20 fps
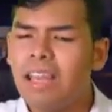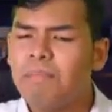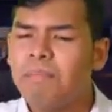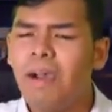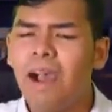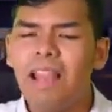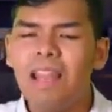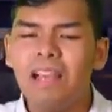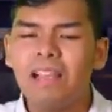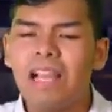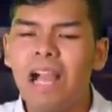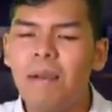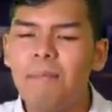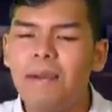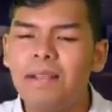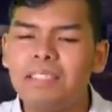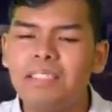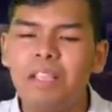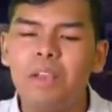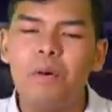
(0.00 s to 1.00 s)
mahalaga
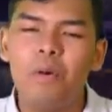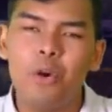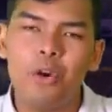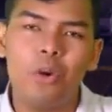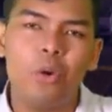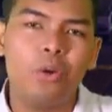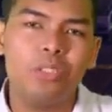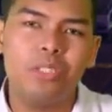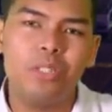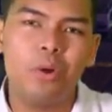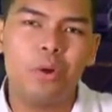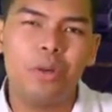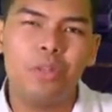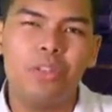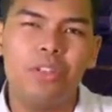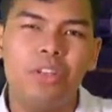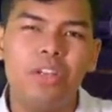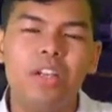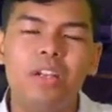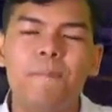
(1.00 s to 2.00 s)
ba si, or si
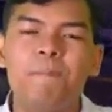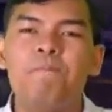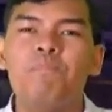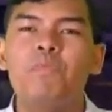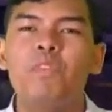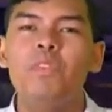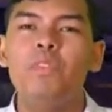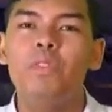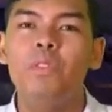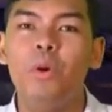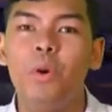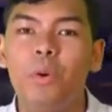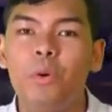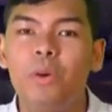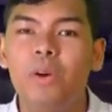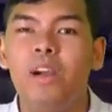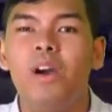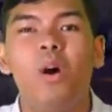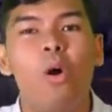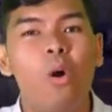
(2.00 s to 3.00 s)
order?
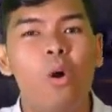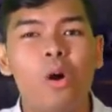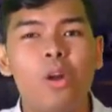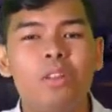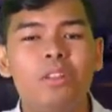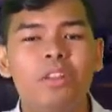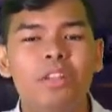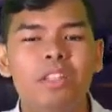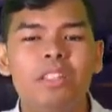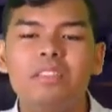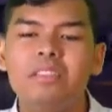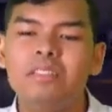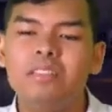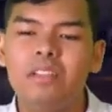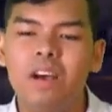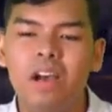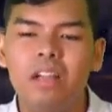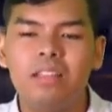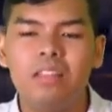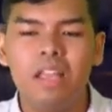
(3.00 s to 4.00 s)
No. Order is
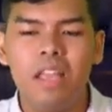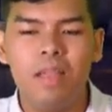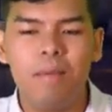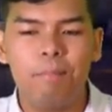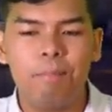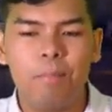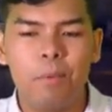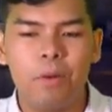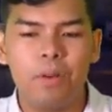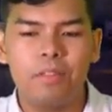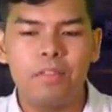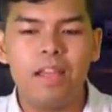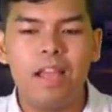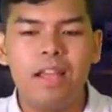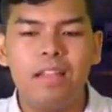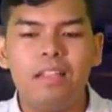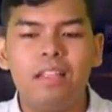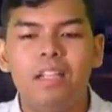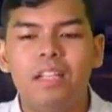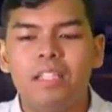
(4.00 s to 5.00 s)
not
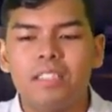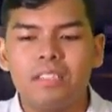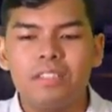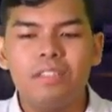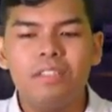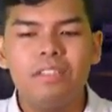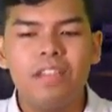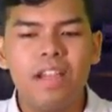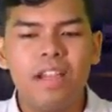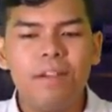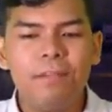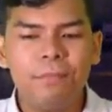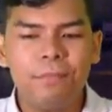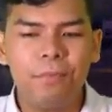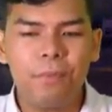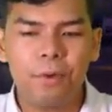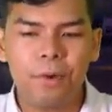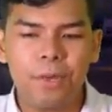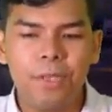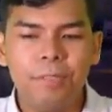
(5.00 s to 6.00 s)
important. So,
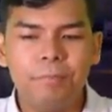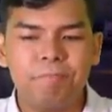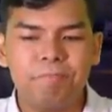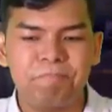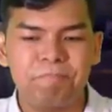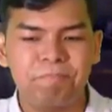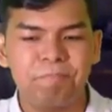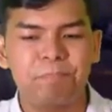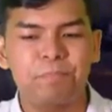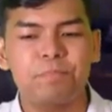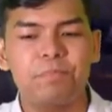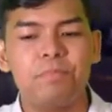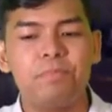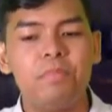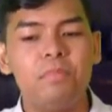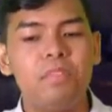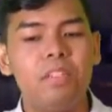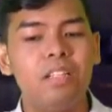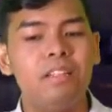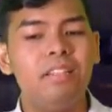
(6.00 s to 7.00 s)
therefore,
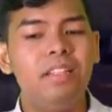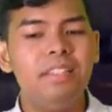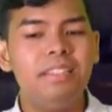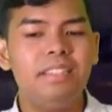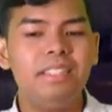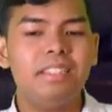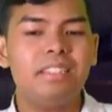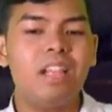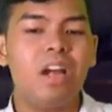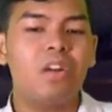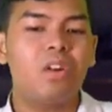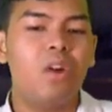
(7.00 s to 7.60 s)
this is a